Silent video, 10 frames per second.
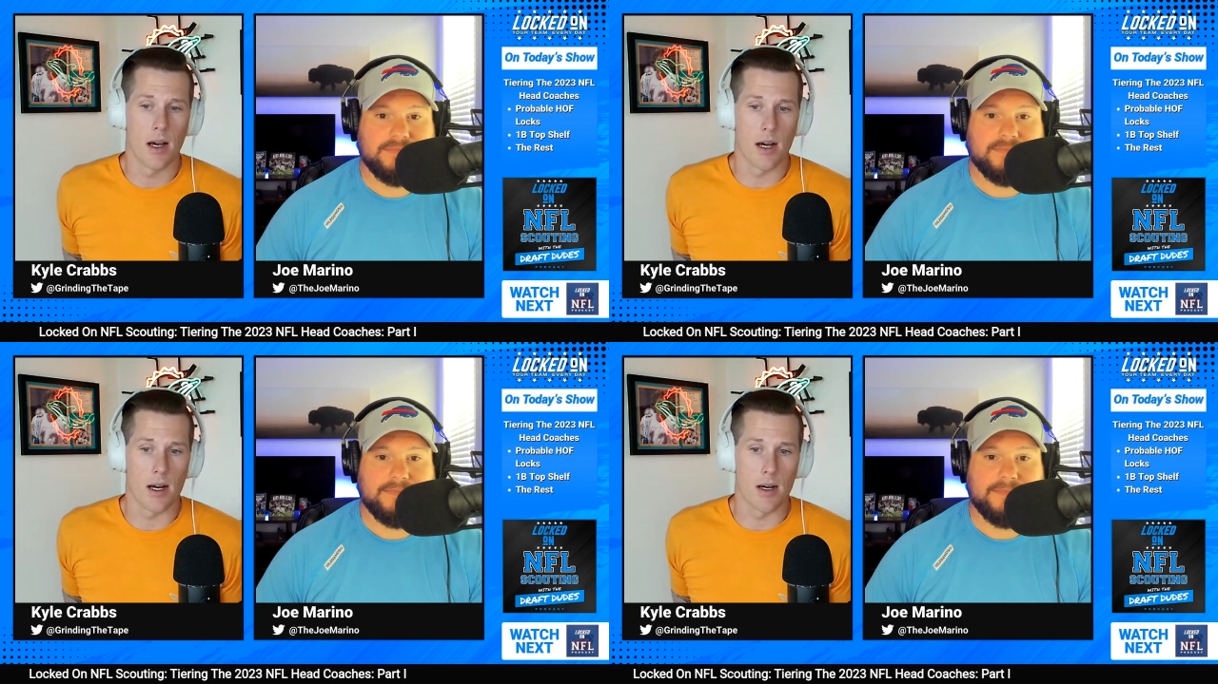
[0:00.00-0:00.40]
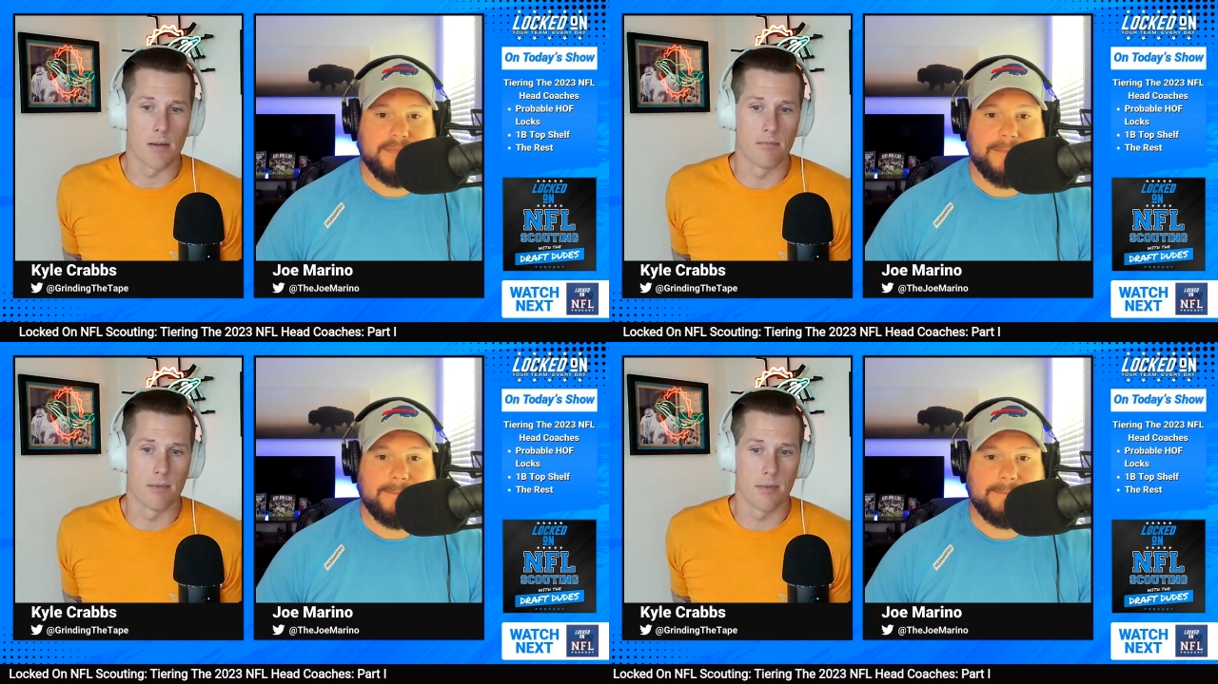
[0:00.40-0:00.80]

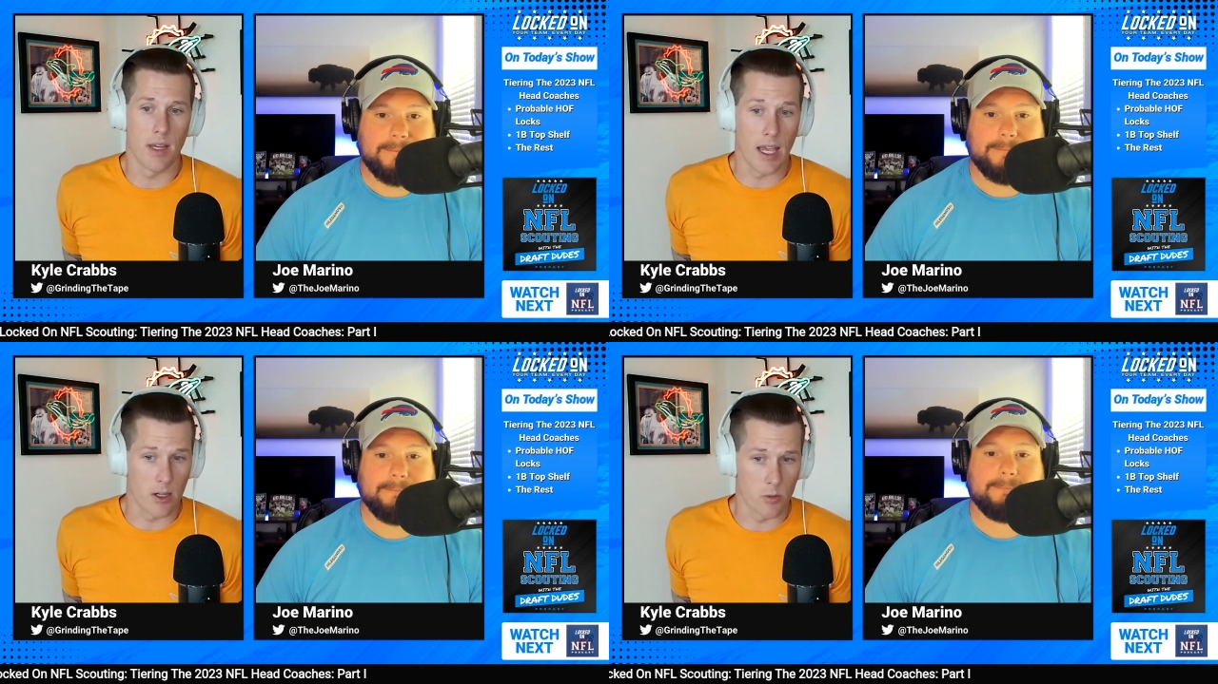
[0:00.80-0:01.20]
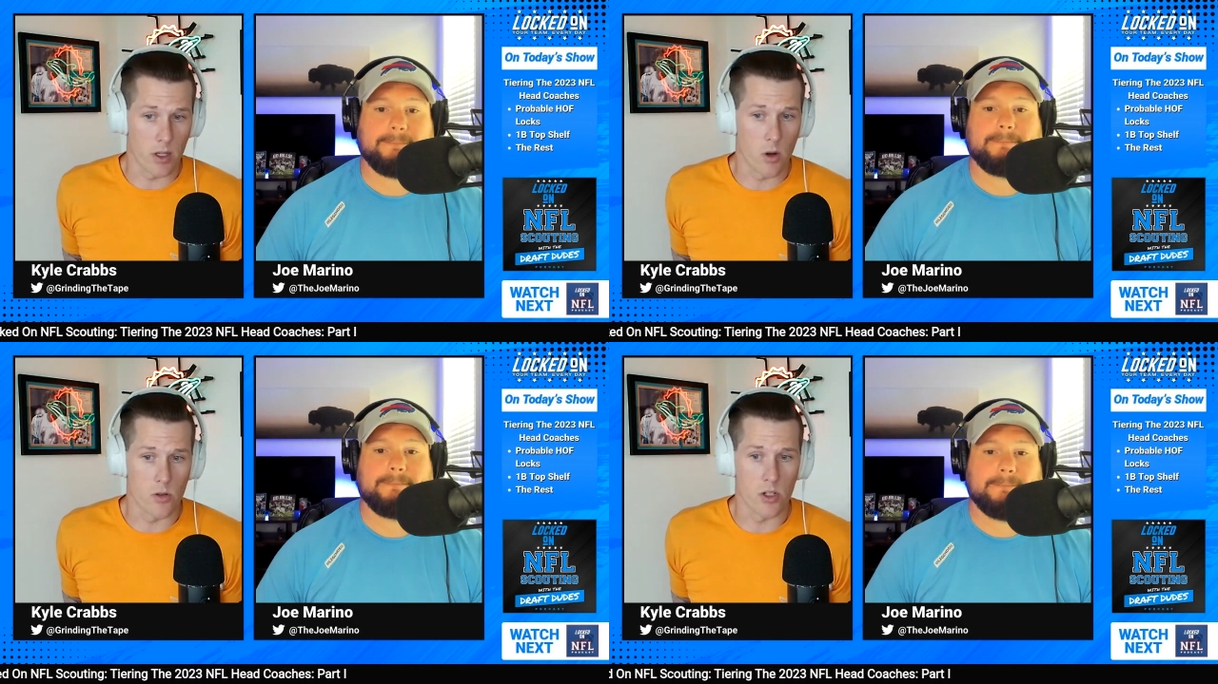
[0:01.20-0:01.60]
Speaker 1: um, Andy
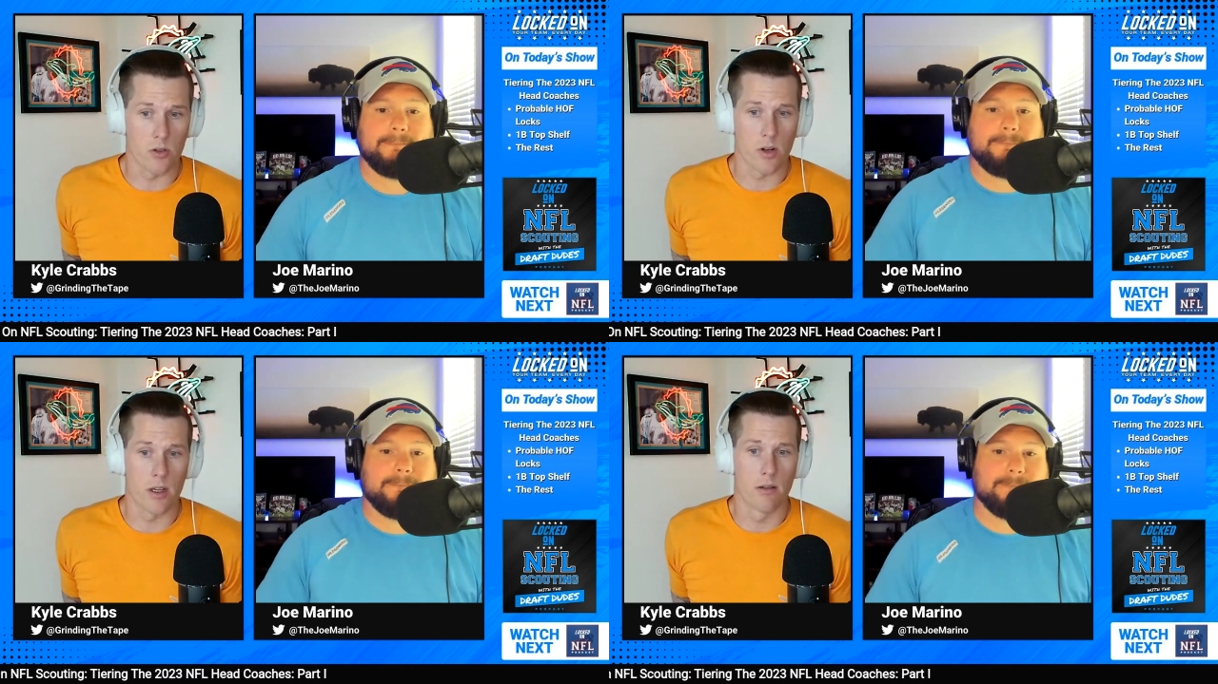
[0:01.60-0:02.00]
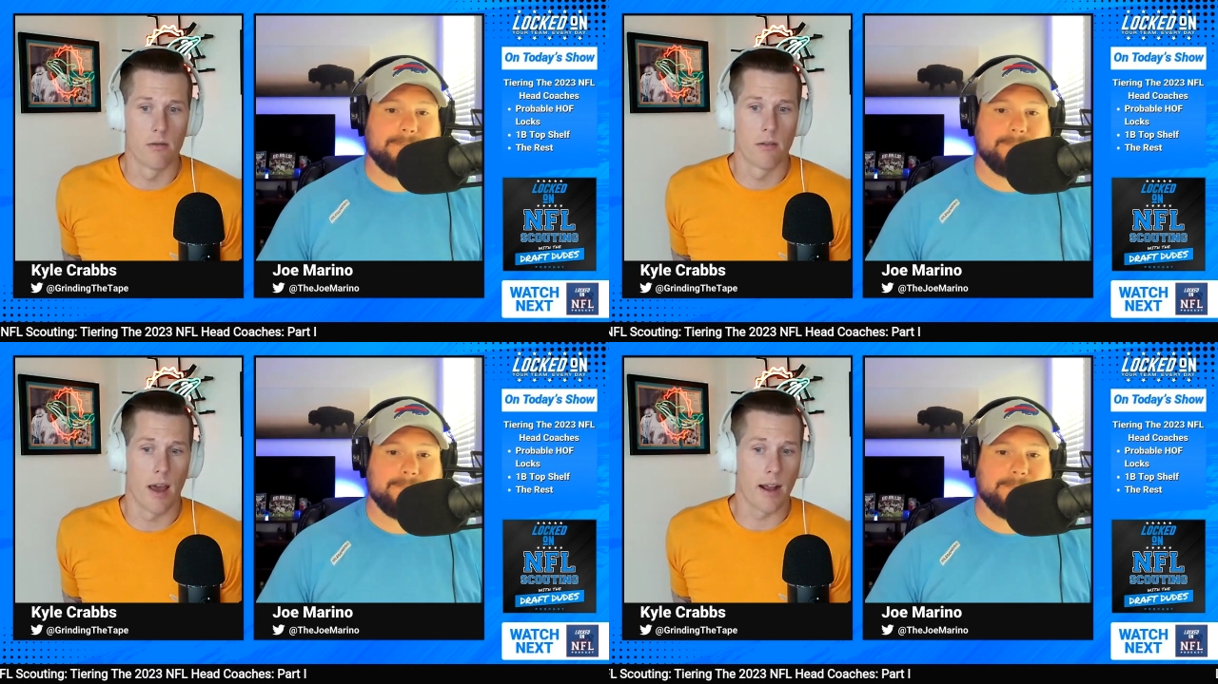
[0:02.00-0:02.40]
Reid coaching tree,
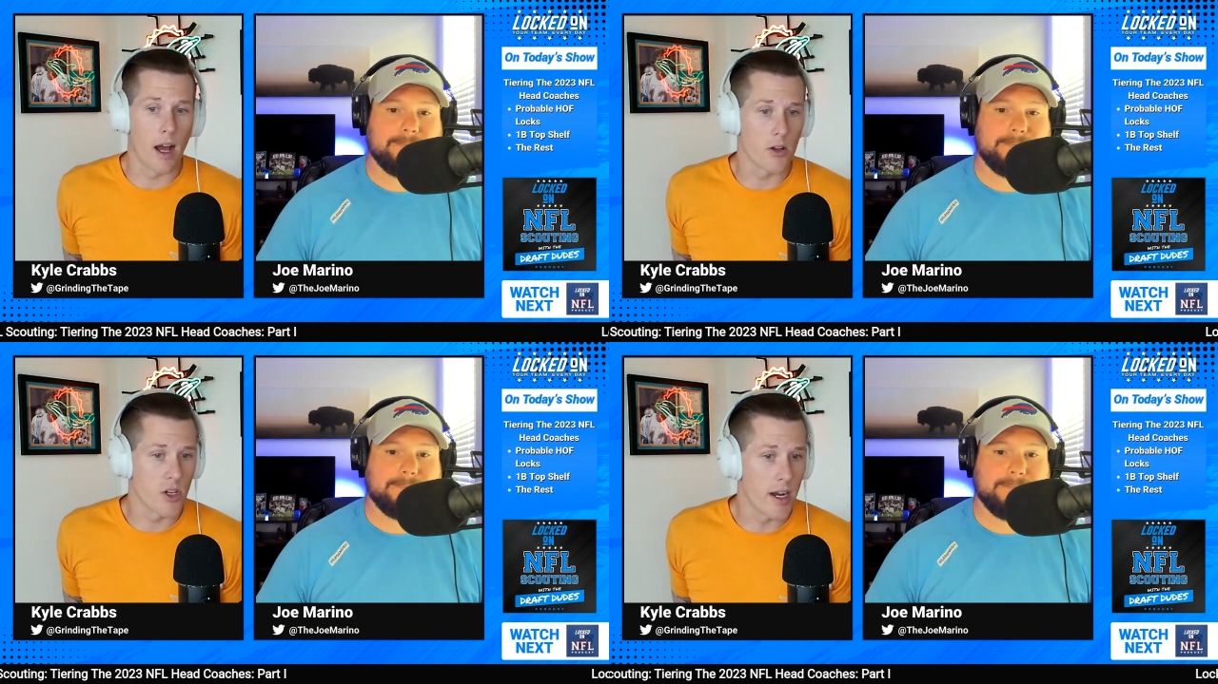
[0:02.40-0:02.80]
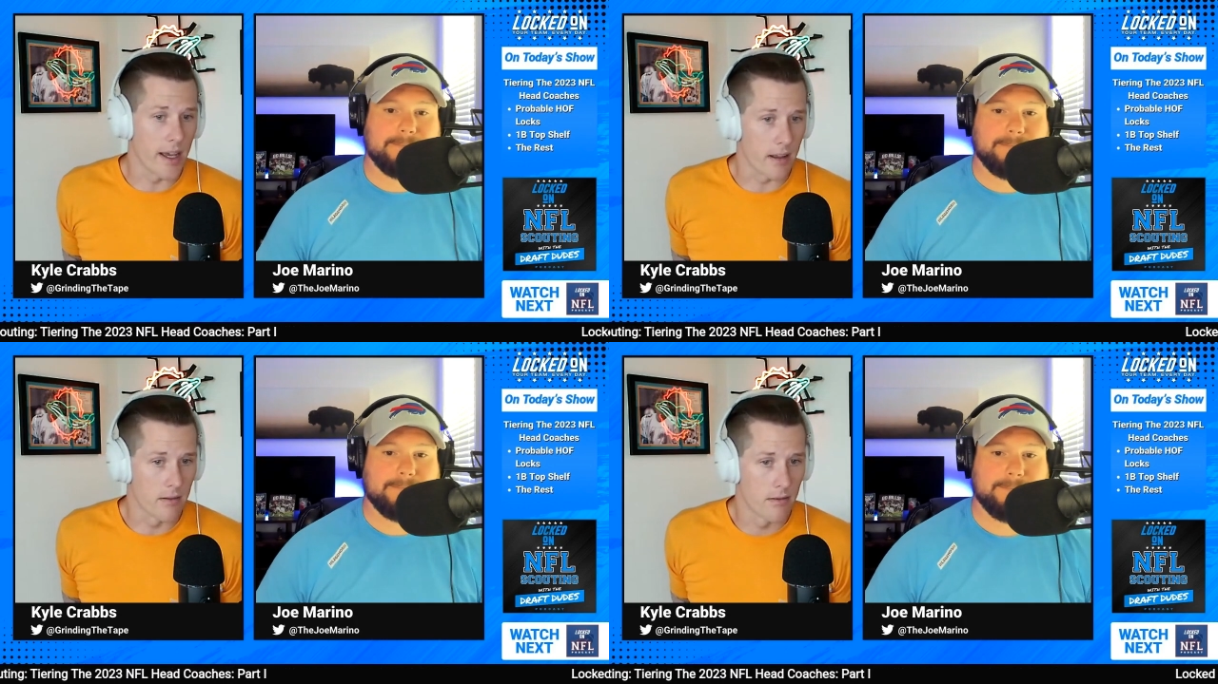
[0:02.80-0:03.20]
and Kyle Shanahan